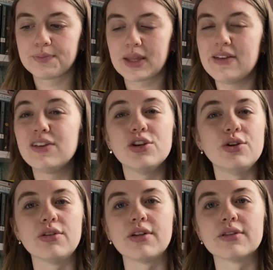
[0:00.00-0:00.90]
if you
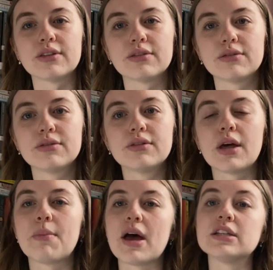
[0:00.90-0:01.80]
knew that
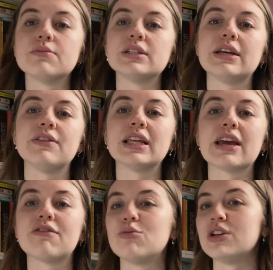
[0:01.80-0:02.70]
the person receiving the
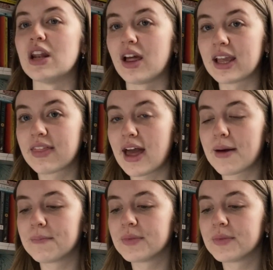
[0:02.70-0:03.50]
gift wouldn't like that